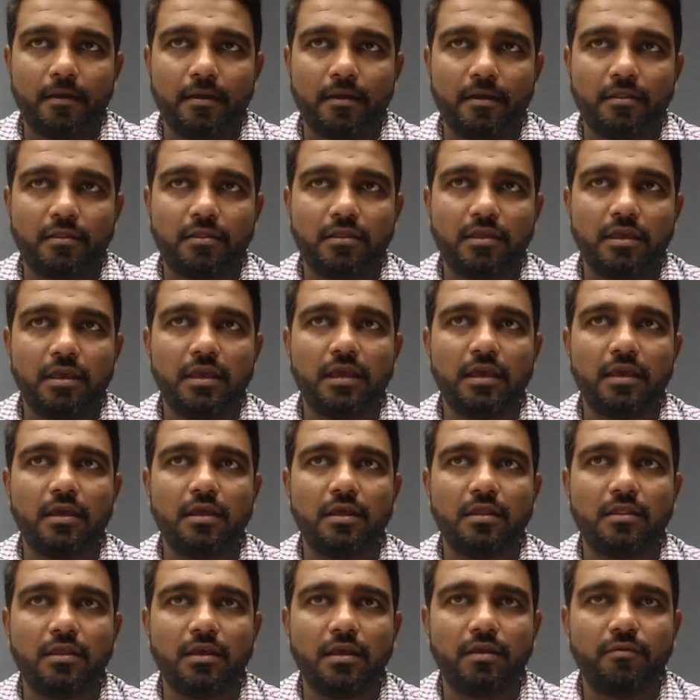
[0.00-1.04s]

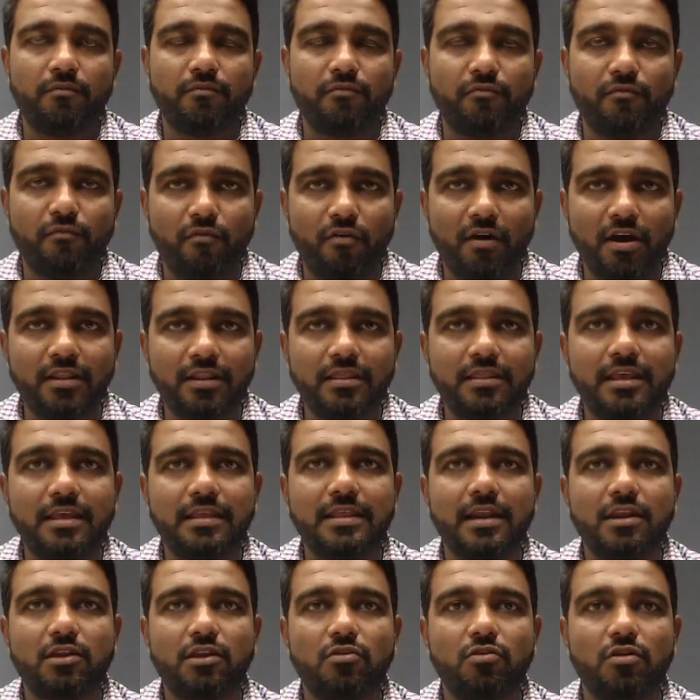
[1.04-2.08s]
The one thing
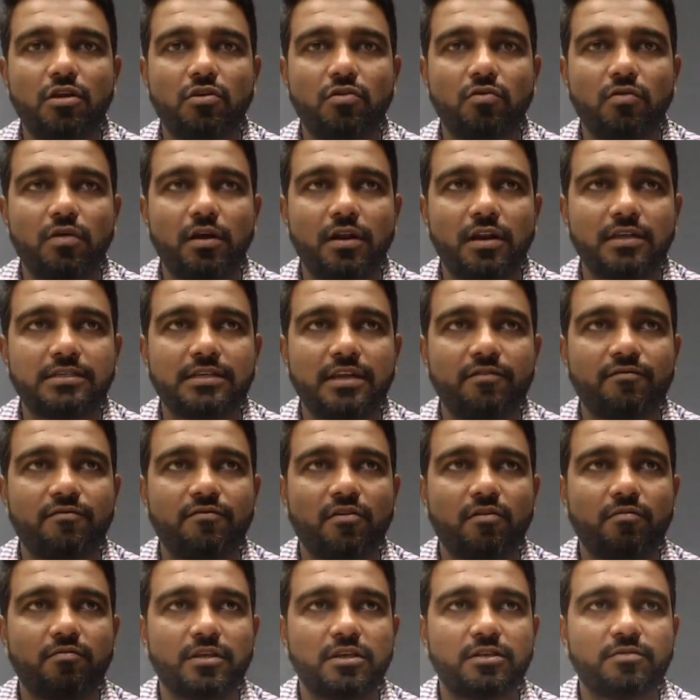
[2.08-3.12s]
that you need to understand
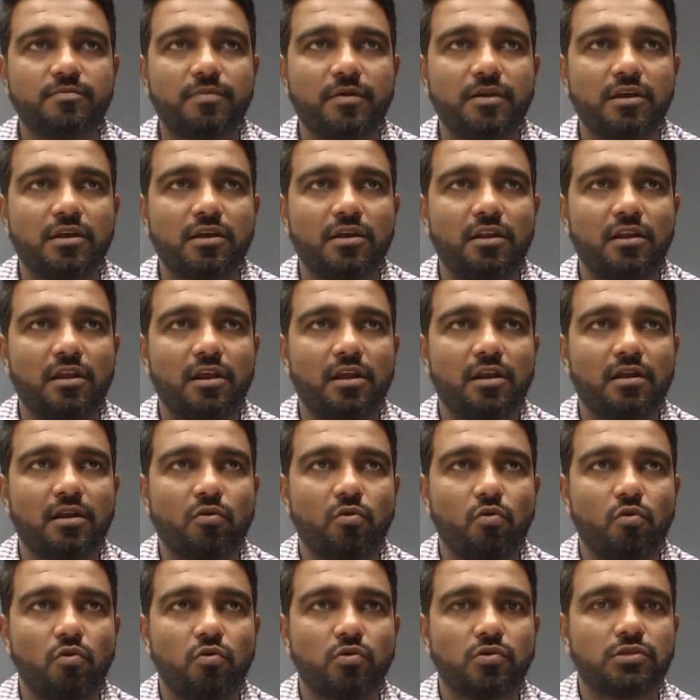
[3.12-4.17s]
from this particular
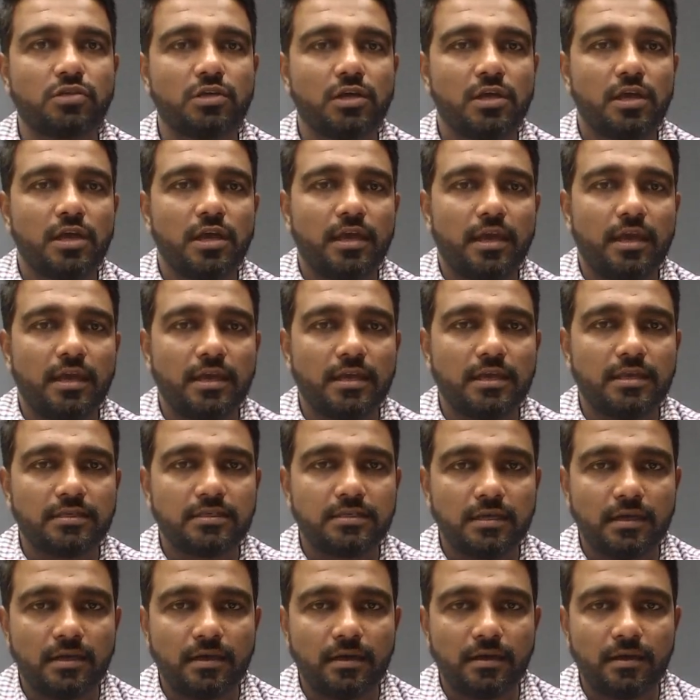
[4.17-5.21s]
course is
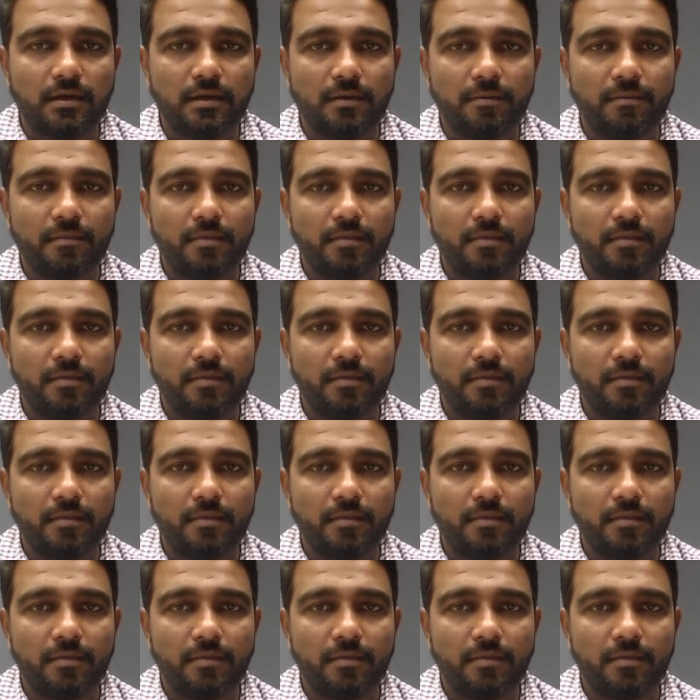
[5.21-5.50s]
no